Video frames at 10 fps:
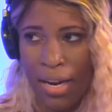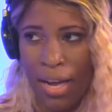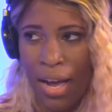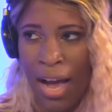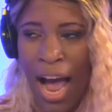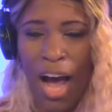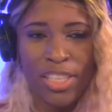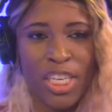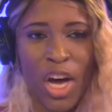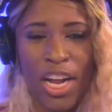He's traumatized.
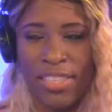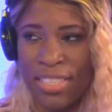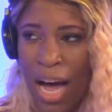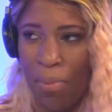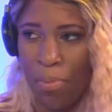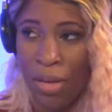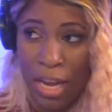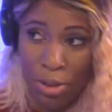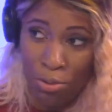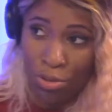How's he gonna stop and be
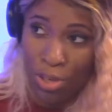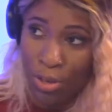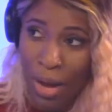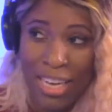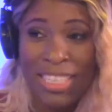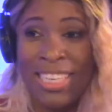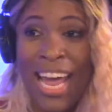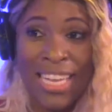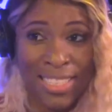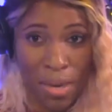like, you shouldn't do it? I just
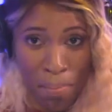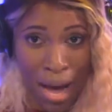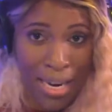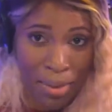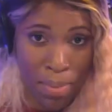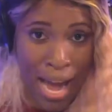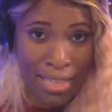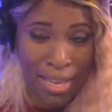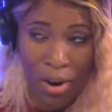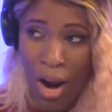ate somebody back
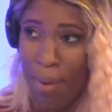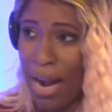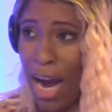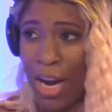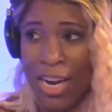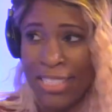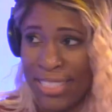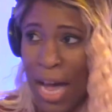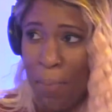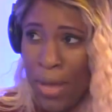there. I'm not like,
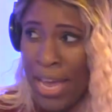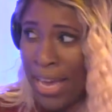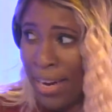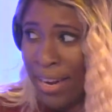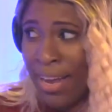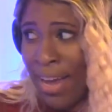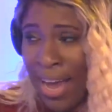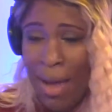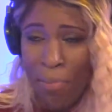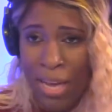gonna step in
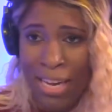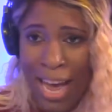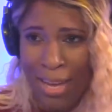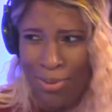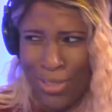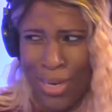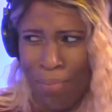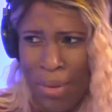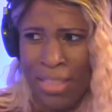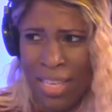and be like, you
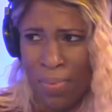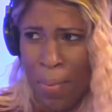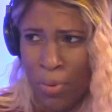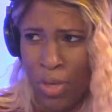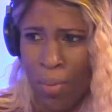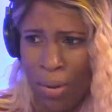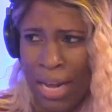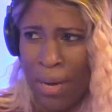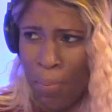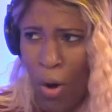shouldn't beat these people to a
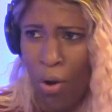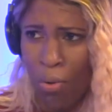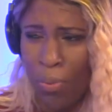bloody pulp. Beast